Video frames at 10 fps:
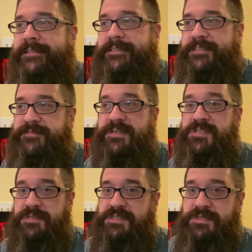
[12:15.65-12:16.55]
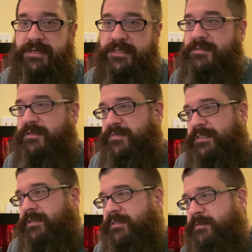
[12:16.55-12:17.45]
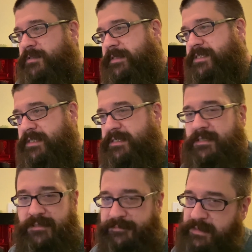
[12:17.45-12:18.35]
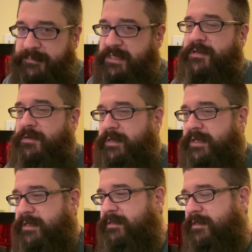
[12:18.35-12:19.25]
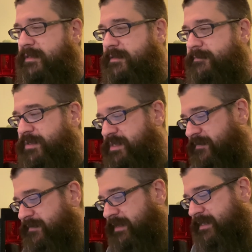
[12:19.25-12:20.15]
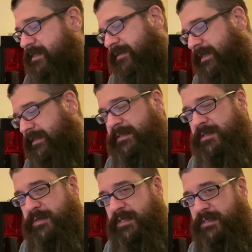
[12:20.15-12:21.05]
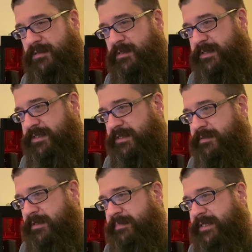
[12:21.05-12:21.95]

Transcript: it's a very short story, so if I go into too much detail, I'm giving away most of it, so I don't want to go too much into it.